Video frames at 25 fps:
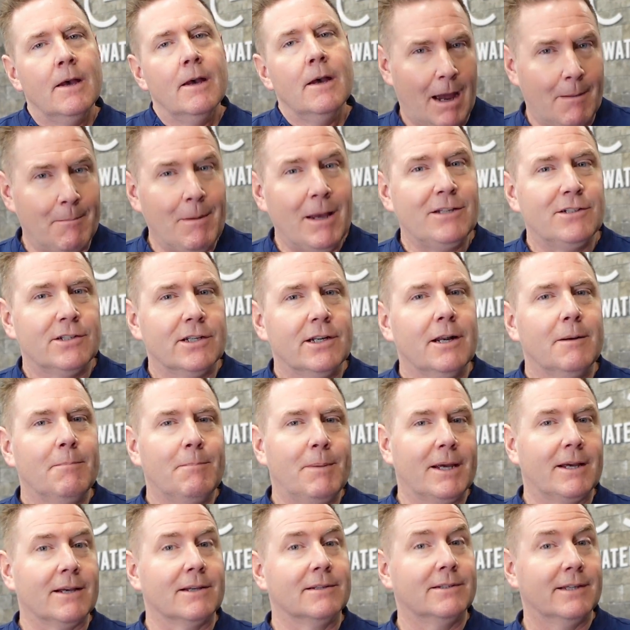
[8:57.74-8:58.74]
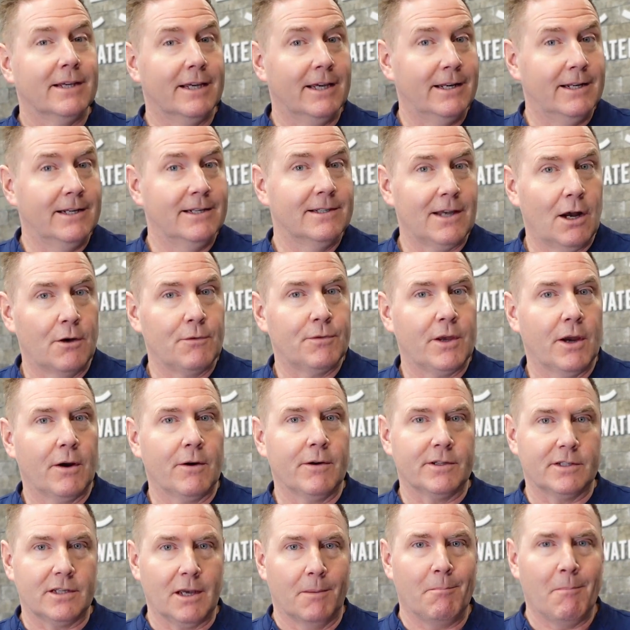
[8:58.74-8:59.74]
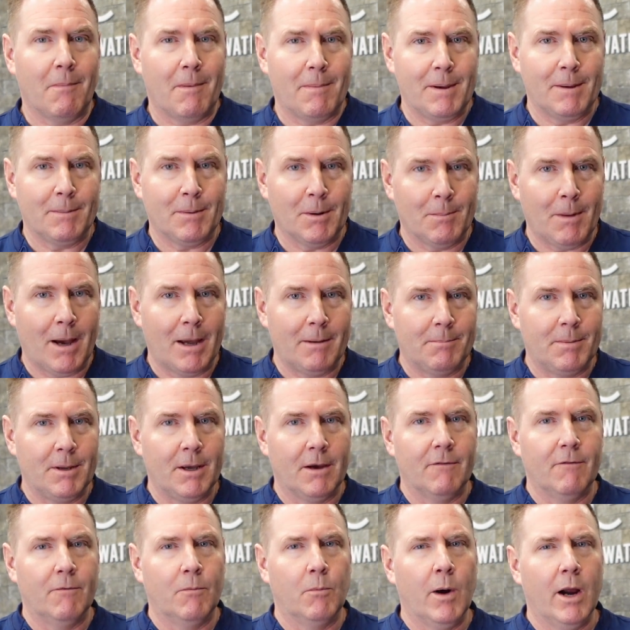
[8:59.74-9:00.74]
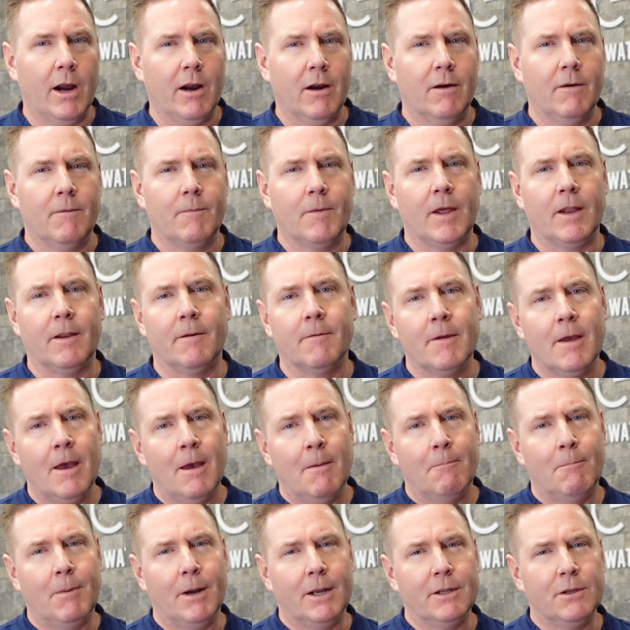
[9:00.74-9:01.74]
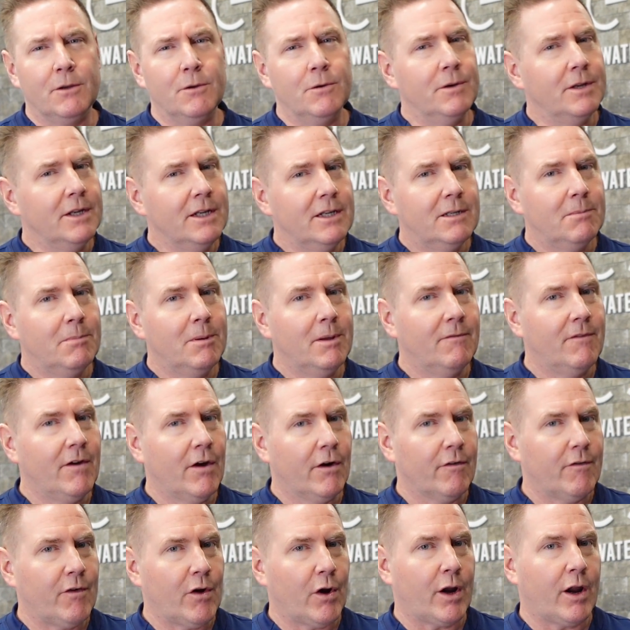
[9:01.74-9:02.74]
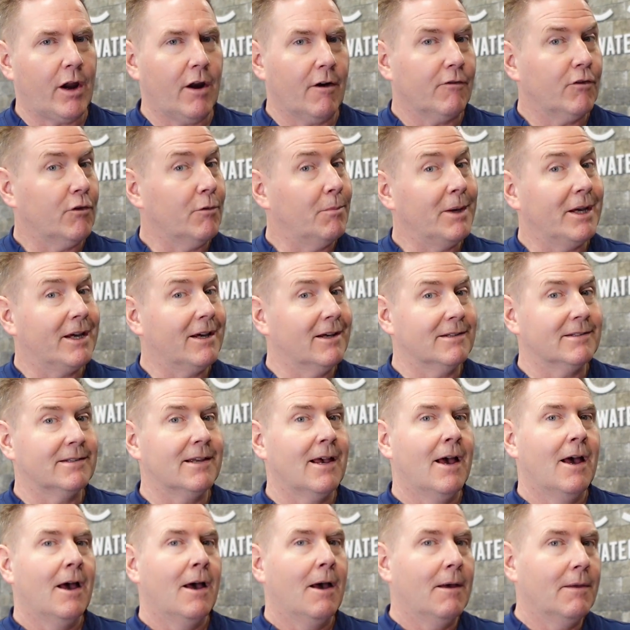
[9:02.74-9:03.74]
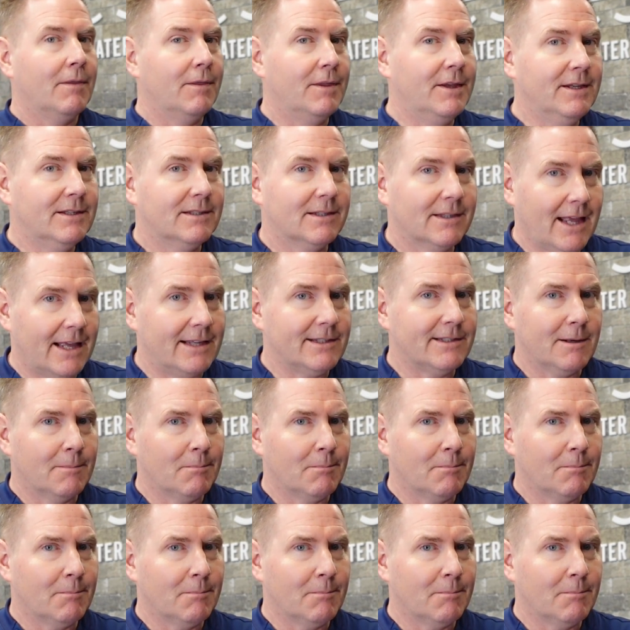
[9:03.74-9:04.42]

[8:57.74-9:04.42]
I mention it because it is out there and some people might be aware of it, but you need to be very, very careful because these lens